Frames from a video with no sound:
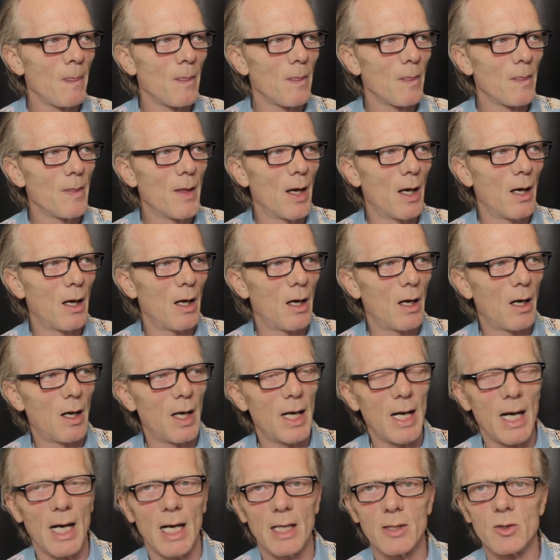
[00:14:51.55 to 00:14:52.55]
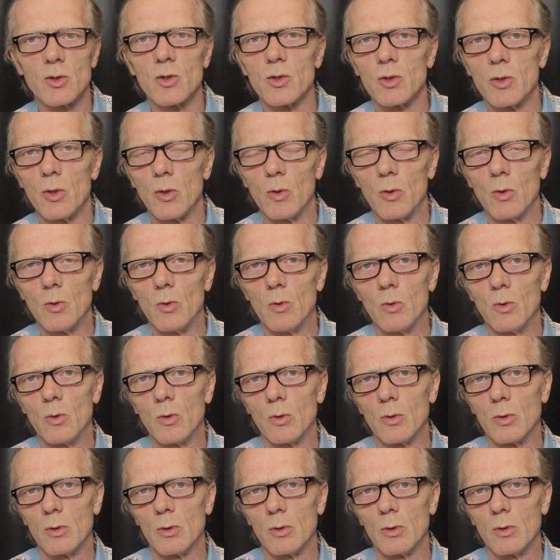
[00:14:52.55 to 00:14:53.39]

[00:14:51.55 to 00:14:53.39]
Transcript: that I had to